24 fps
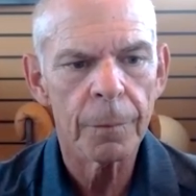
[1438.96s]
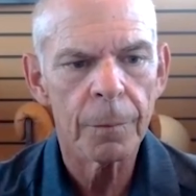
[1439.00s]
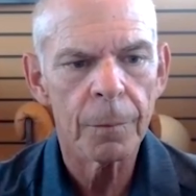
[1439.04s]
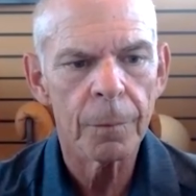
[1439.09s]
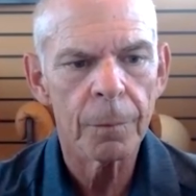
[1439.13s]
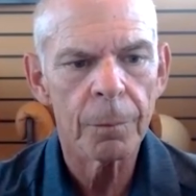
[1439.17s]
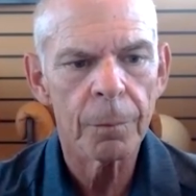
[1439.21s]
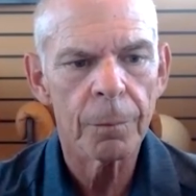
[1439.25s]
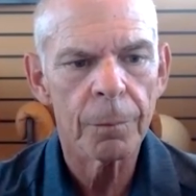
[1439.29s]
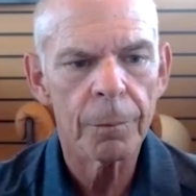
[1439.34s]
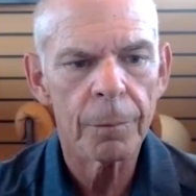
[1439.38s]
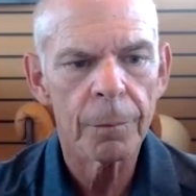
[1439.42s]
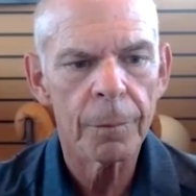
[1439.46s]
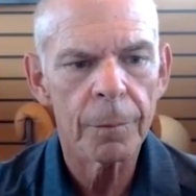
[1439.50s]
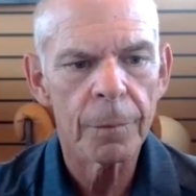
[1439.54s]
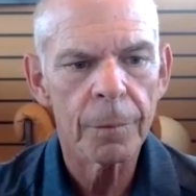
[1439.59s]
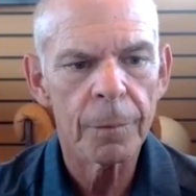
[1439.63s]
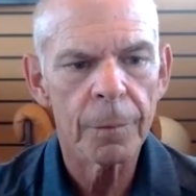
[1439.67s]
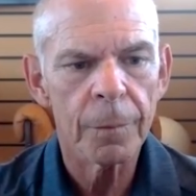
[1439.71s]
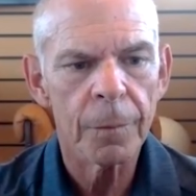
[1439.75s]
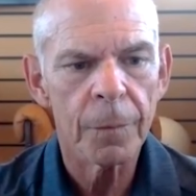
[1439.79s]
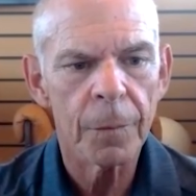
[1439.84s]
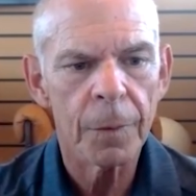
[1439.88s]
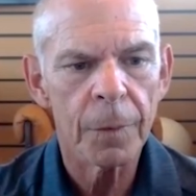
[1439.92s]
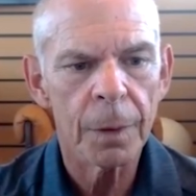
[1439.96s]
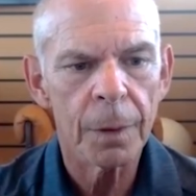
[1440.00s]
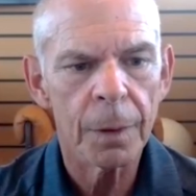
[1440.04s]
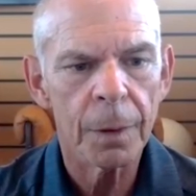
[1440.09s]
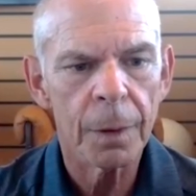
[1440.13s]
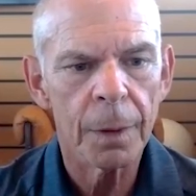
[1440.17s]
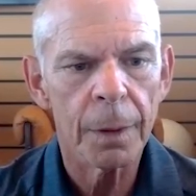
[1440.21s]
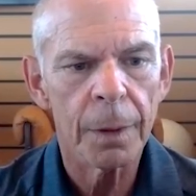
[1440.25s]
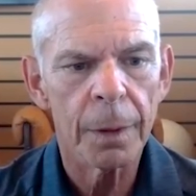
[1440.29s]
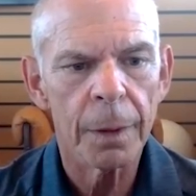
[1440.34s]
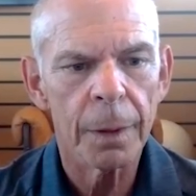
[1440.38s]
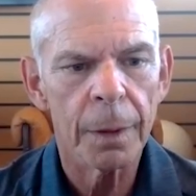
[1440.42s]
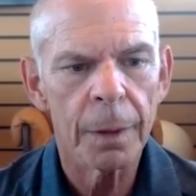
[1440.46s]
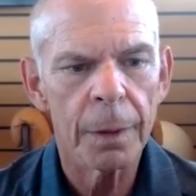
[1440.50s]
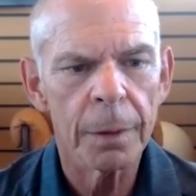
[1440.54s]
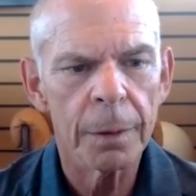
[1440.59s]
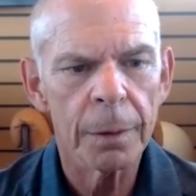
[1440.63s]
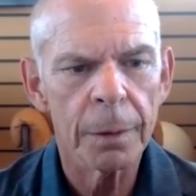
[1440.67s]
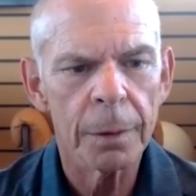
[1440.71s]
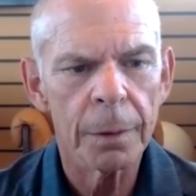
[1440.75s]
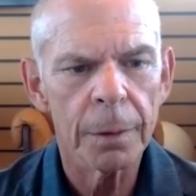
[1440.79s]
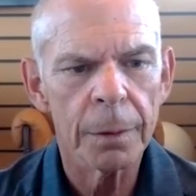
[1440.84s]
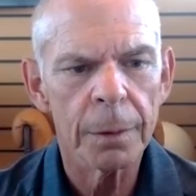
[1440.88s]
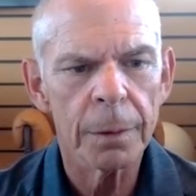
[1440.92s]

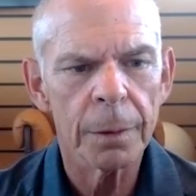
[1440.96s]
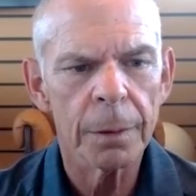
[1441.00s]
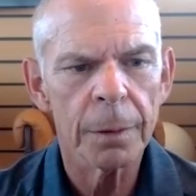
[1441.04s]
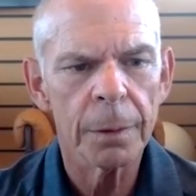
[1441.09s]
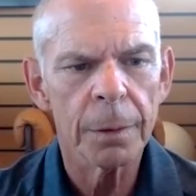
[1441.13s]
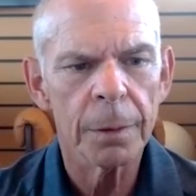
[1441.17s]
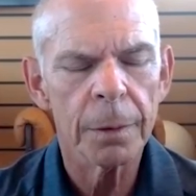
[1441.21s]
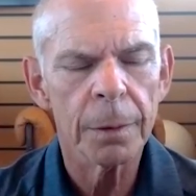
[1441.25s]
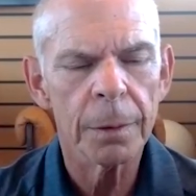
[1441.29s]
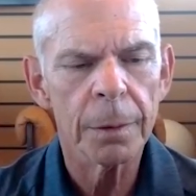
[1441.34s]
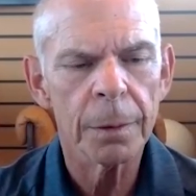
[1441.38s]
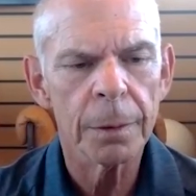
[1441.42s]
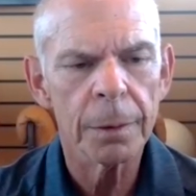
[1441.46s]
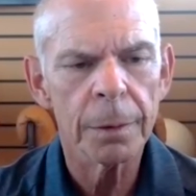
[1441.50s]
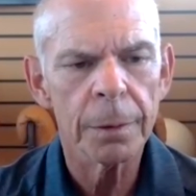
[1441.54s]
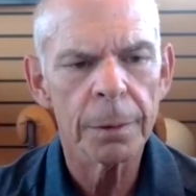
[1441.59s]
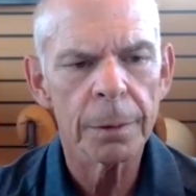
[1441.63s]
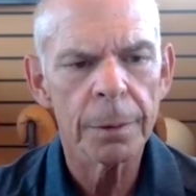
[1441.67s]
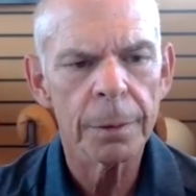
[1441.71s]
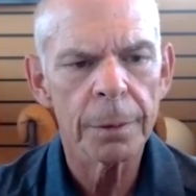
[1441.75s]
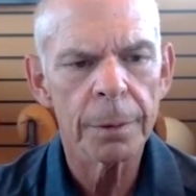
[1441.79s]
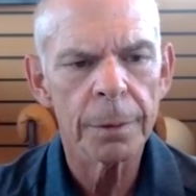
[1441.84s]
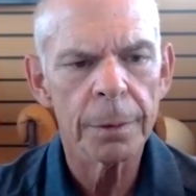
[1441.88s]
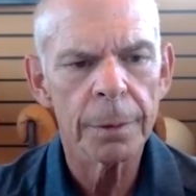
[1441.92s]
No words are spoken by the person on screen.